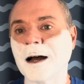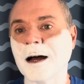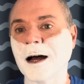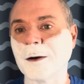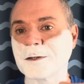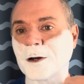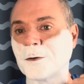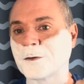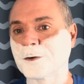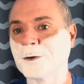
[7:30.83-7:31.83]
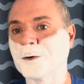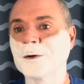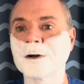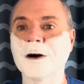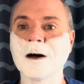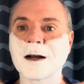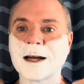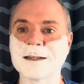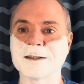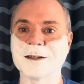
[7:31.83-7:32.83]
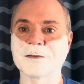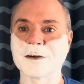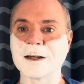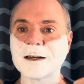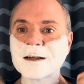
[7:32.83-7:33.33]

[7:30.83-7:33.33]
I was going through all kinds of different